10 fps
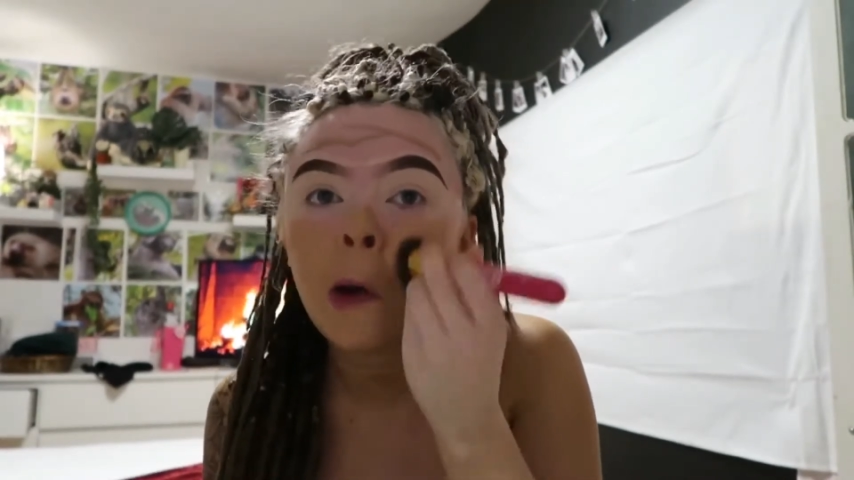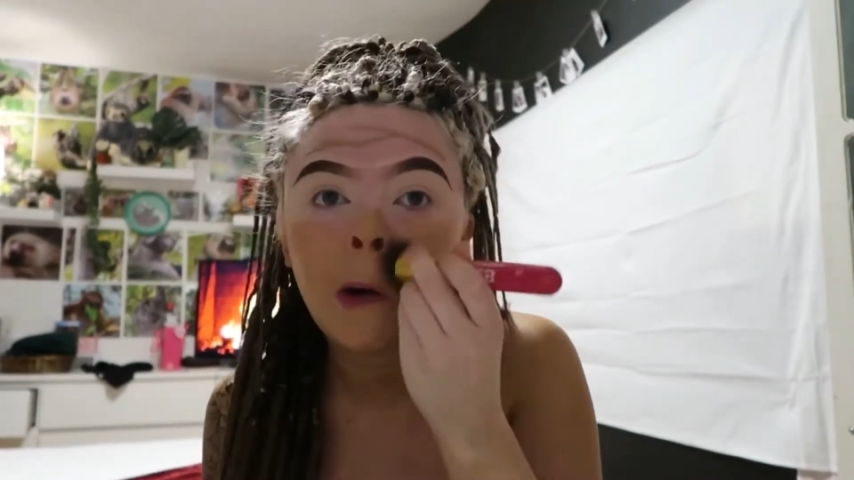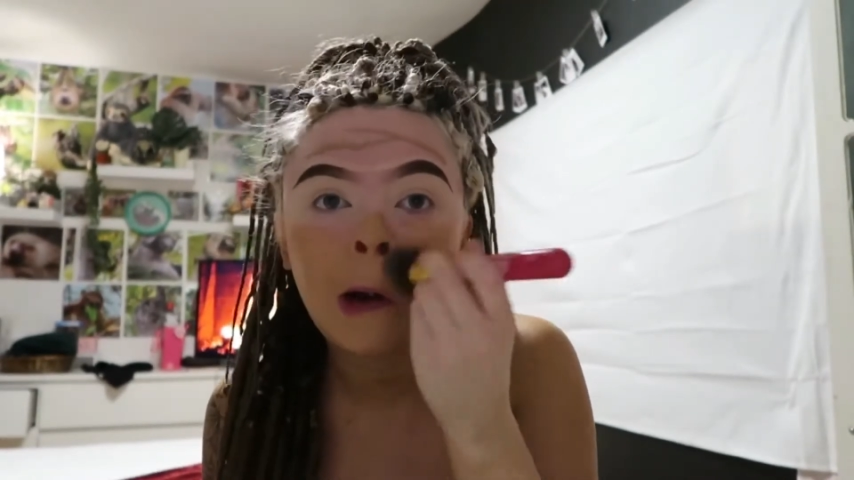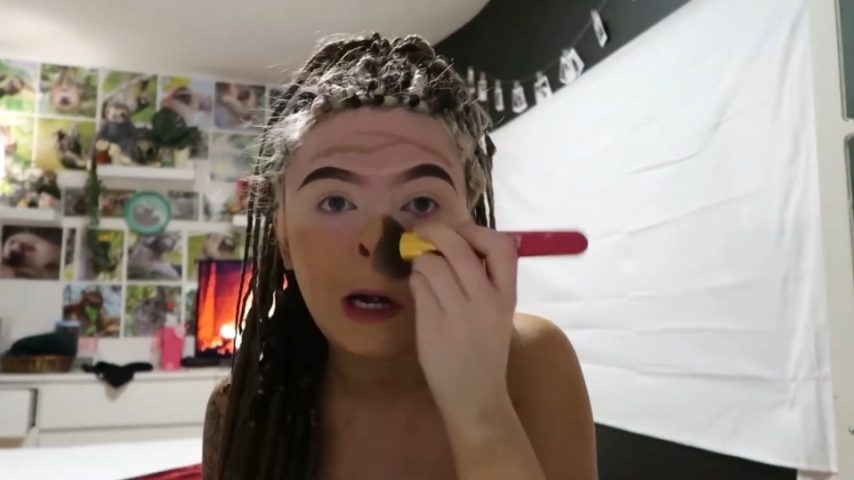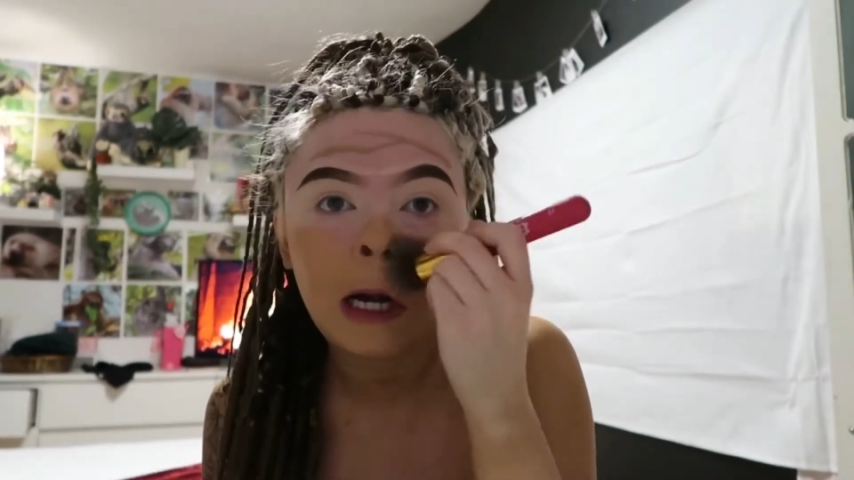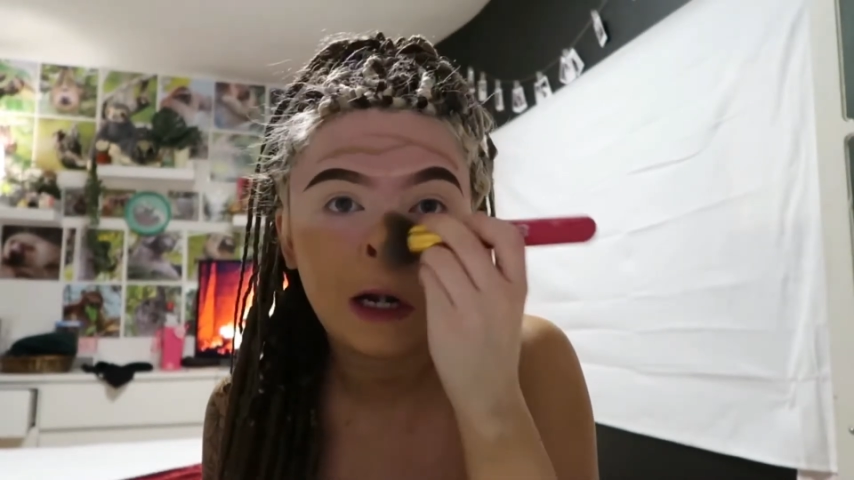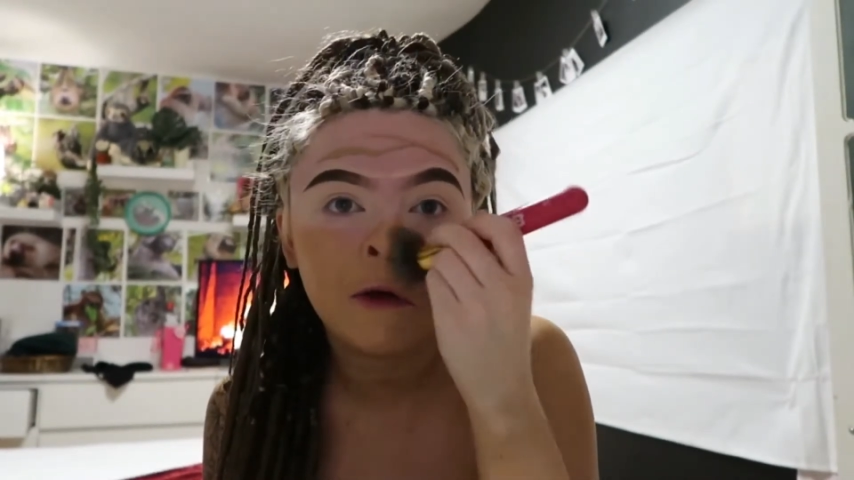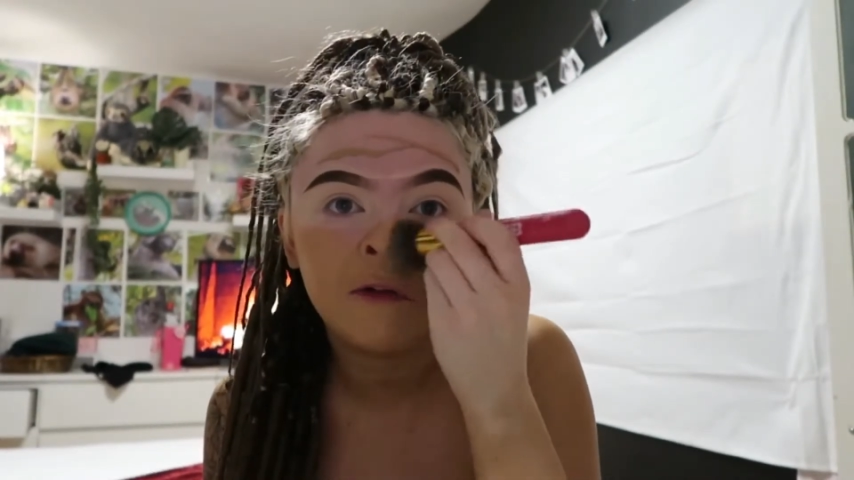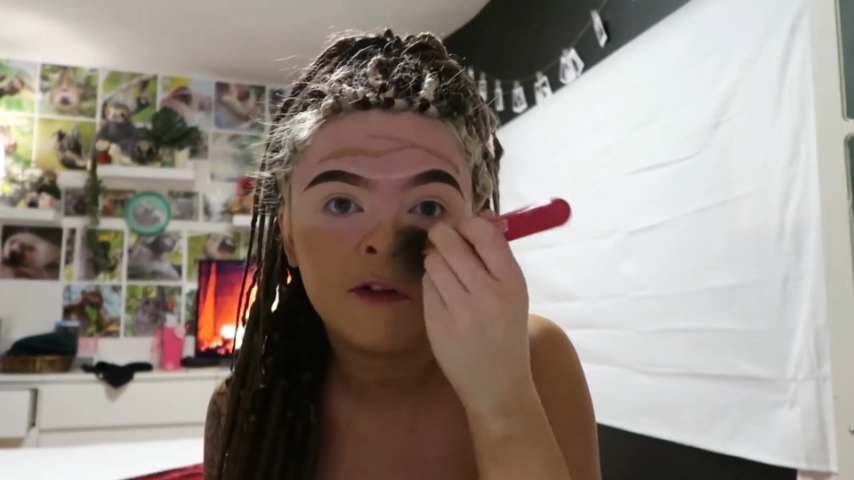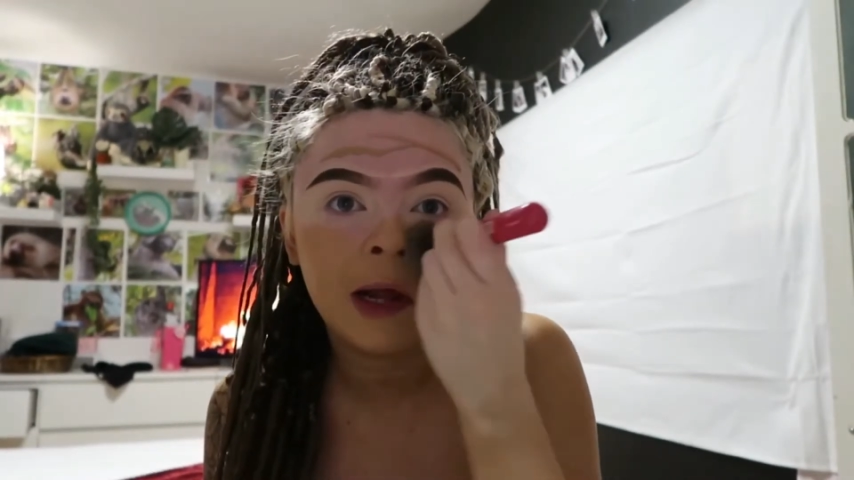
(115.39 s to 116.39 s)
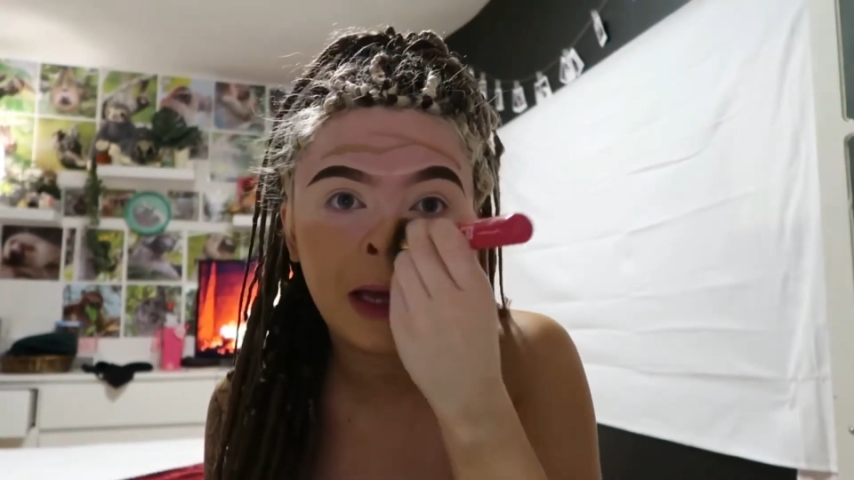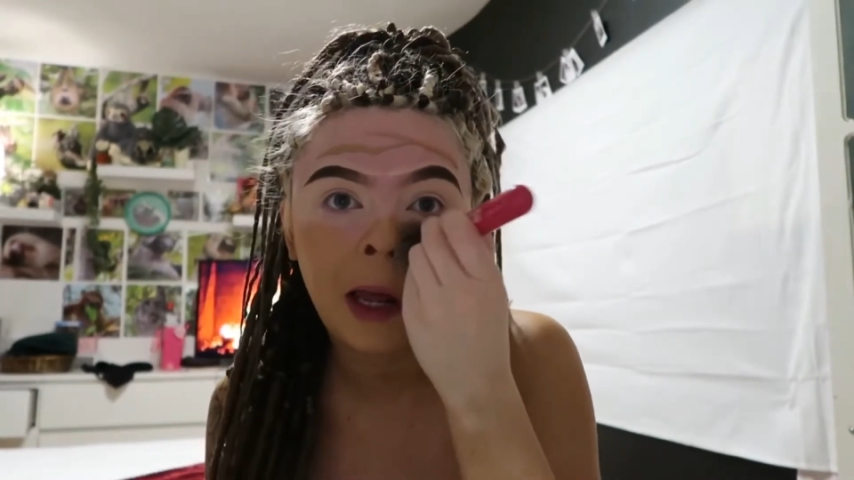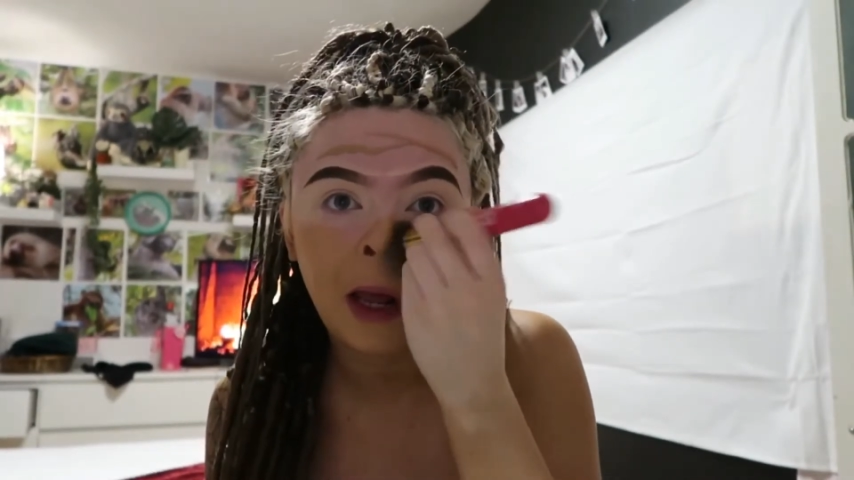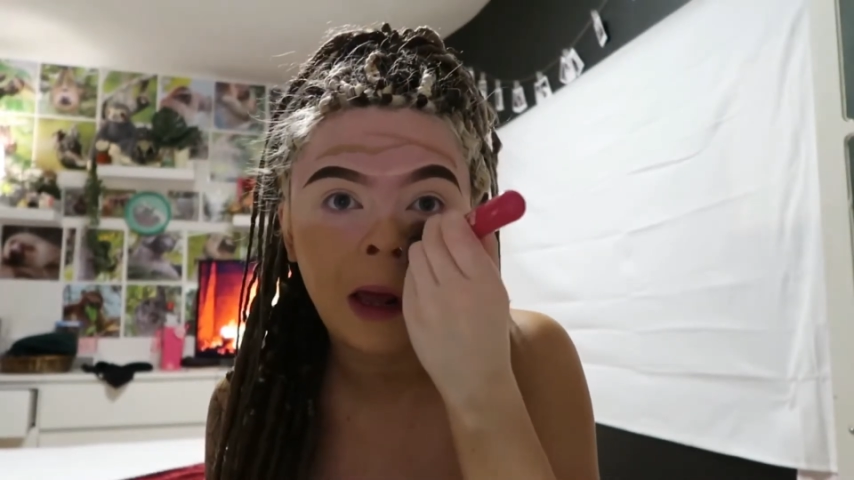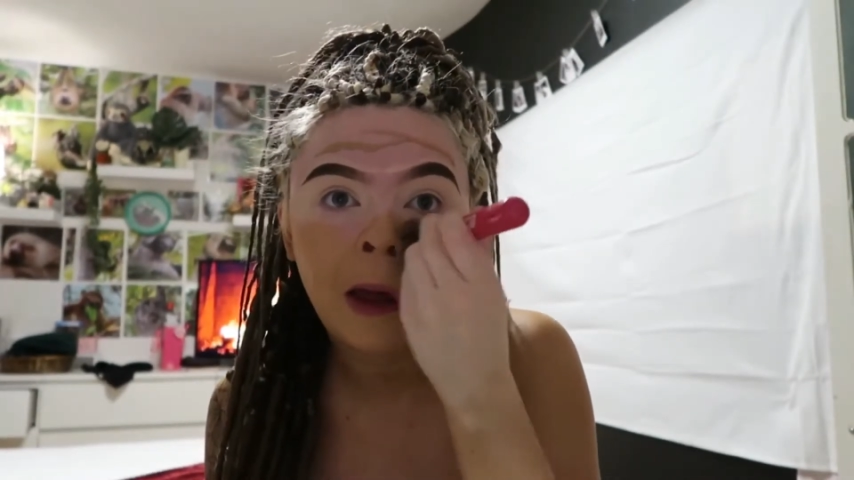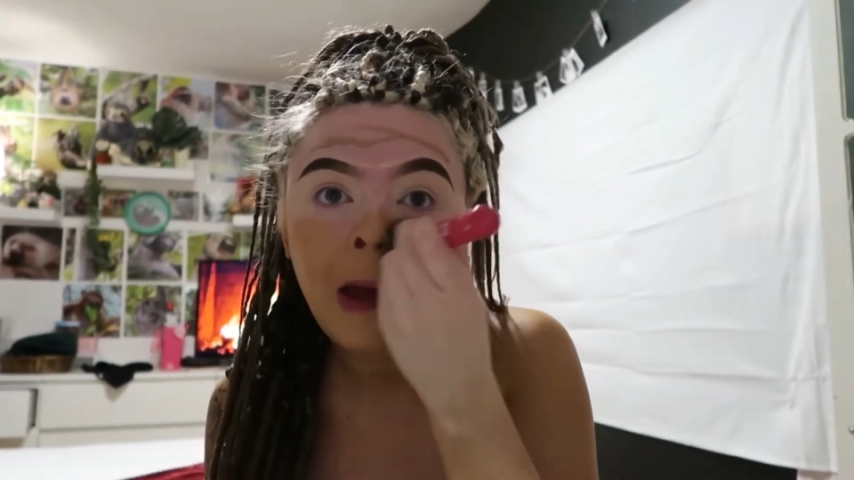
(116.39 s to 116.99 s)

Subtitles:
they're literally flaking.